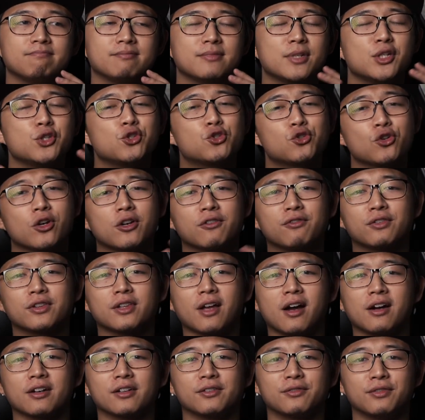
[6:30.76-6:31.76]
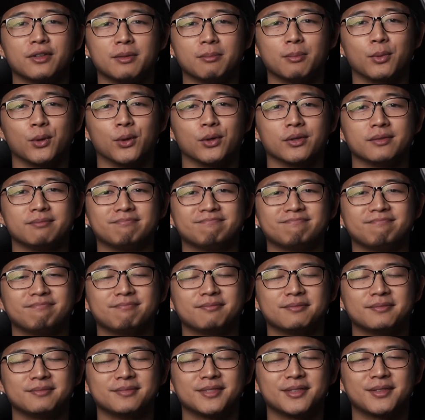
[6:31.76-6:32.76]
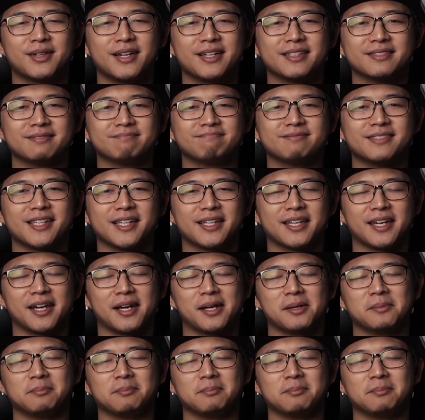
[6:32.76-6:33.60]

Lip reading: enjoy photography more. All right, take care.